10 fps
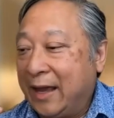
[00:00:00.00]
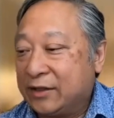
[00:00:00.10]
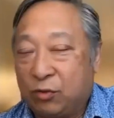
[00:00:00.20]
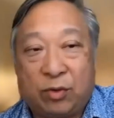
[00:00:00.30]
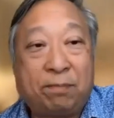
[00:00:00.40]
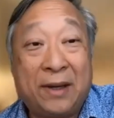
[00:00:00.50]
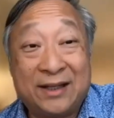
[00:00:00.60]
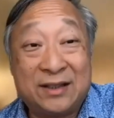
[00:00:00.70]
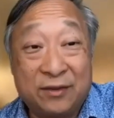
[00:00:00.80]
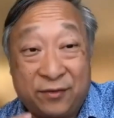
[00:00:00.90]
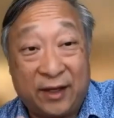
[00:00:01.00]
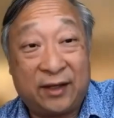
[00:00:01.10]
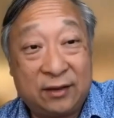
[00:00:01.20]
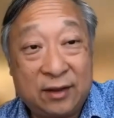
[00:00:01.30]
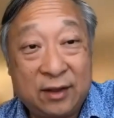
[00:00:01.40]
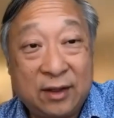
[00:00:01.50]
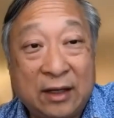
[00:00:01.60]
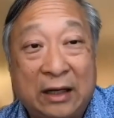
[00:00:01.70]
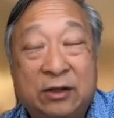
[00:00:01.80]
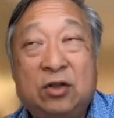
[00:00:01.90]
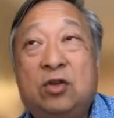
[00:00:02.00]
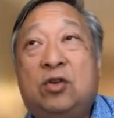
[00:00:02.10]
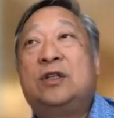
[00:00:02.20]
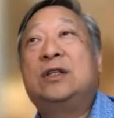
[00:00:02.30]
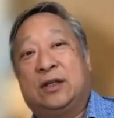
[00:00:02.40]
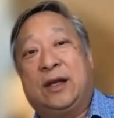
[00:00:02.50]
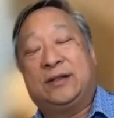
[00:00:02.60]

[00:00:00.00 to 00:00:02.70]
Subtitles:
as a repetitive thing? How do you use it